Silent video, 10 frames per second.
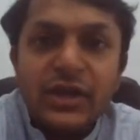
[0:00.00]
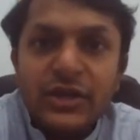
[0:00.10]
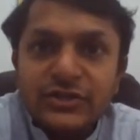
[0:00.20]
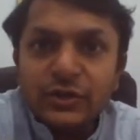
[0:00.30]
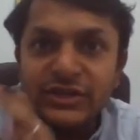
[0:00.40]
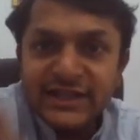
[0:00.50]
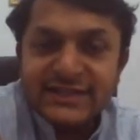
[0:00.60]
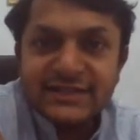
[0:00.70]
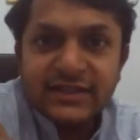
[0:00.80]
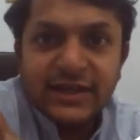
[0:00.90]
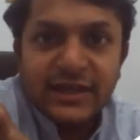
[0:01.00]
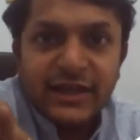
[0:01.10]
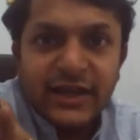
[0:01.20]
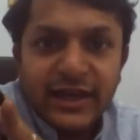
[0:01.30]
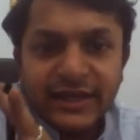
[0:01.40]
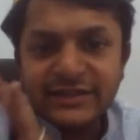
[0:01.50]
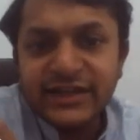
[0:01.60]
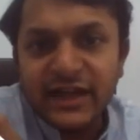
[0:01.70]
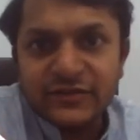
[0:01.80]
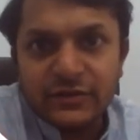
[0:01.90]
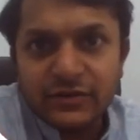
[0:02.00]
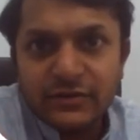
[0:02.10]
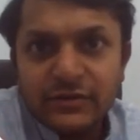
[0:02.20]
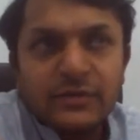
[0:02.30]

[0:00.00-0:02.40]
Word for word: So this is the answer.